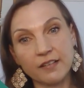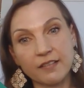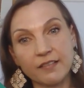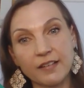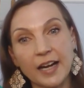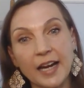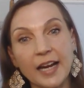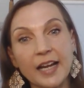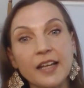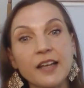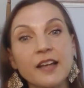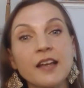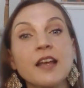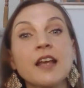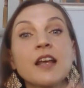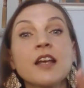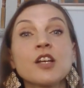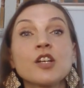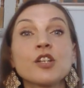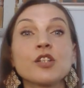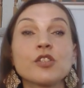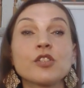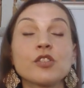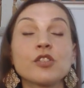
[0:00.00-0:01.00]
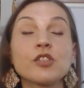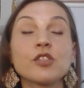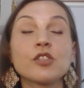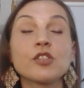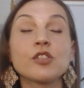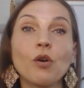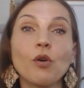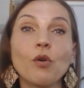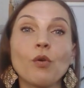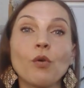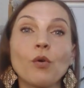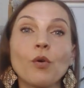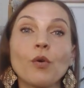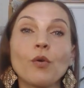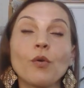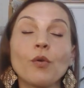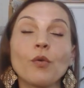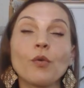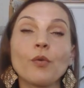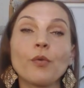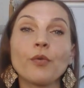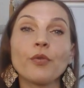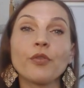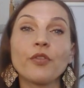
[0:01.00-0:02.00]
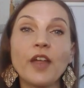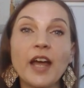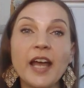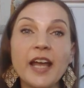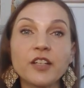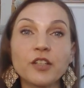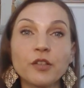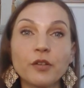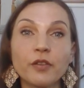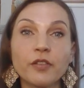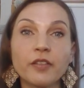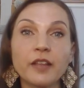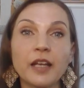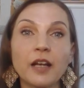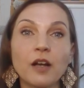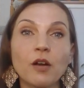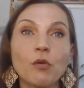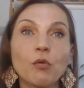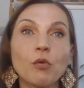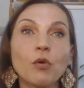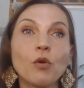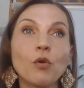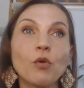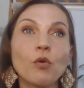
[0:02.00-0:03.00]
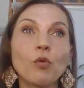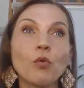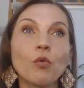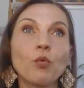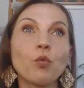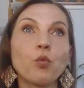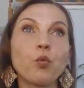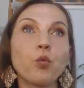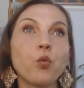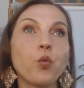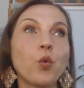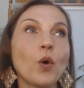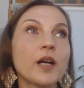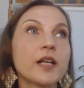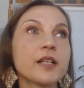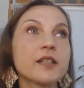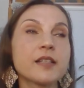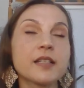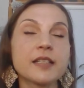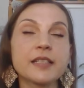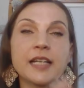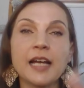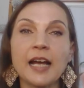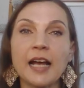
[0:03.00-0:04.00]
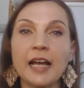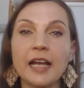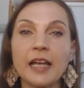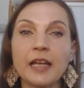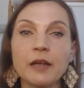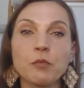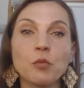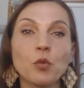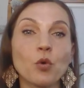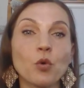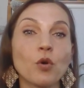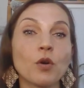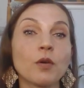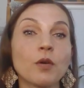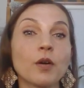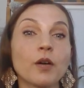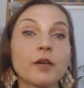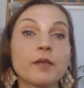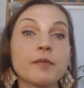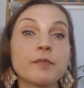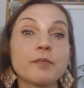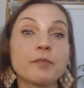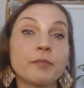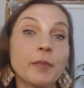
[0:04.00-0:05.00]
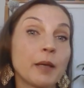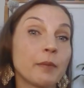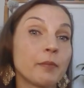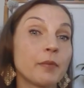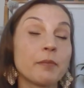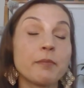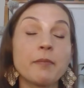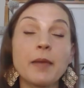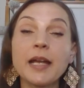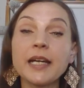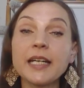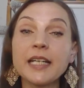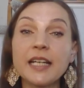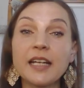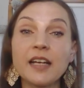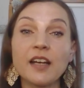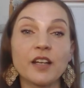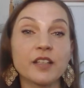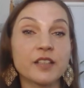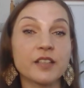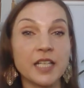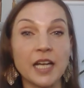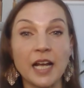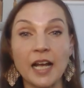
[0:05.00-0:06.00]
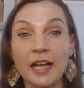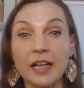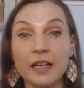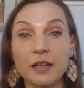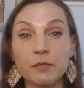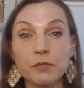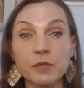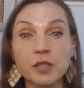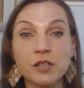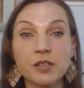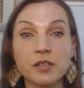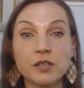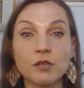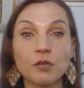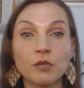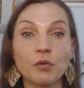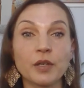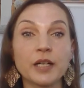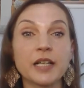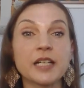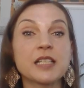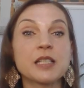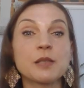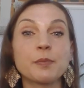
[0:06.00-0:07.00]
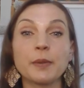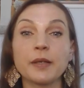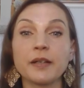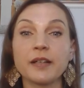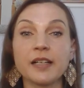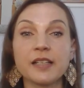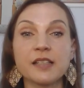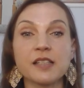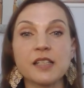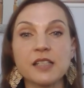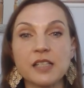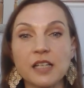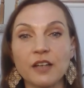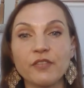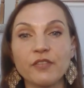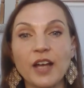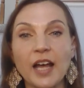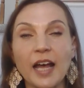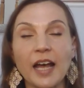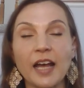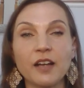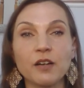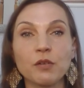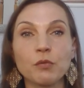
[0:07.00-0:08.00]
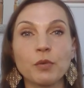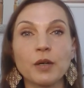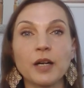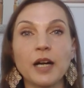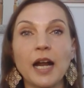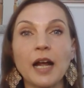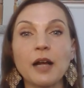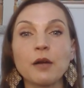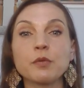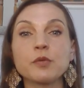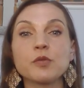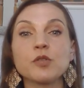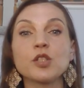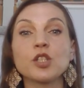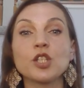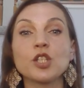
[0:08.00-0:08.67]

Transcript: right? So then you think, well, what is a time or maybe many times or experiences I've had where I was